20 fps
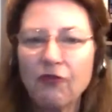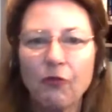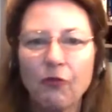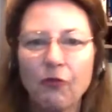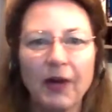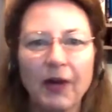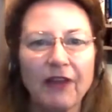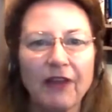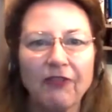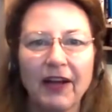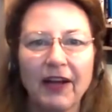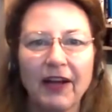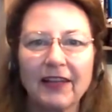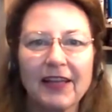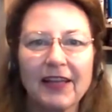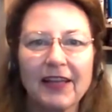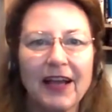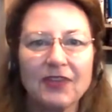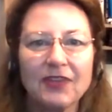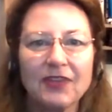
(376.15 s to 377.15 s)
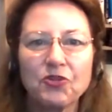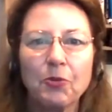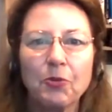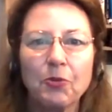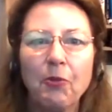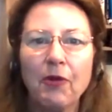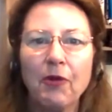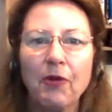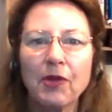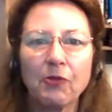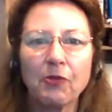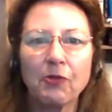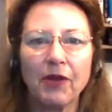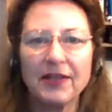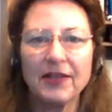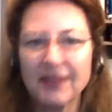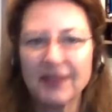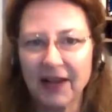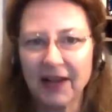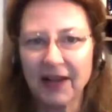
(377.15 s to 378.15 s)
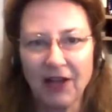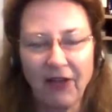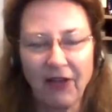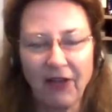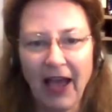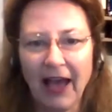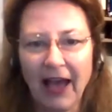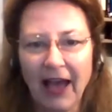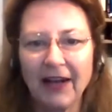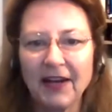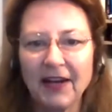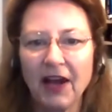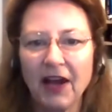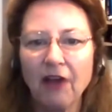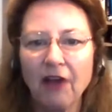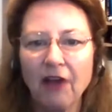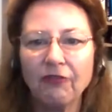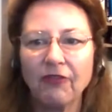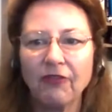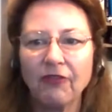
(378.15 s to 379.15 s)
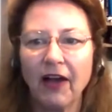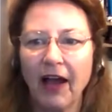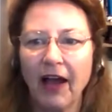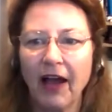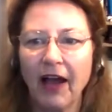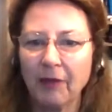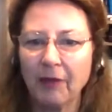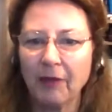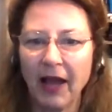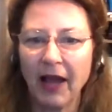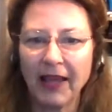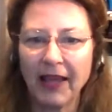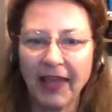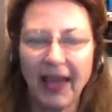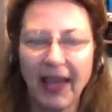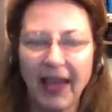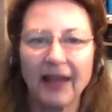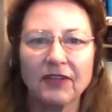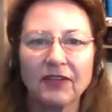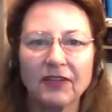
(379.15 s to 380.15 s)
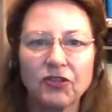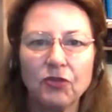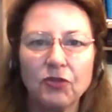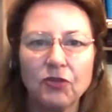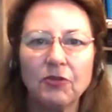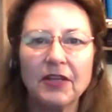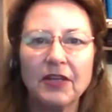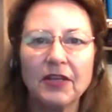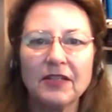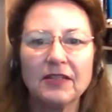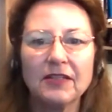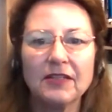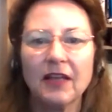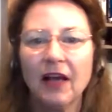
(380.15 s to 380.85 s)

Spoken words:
when I finally got to a point where I said, I've had enough. I can't do this.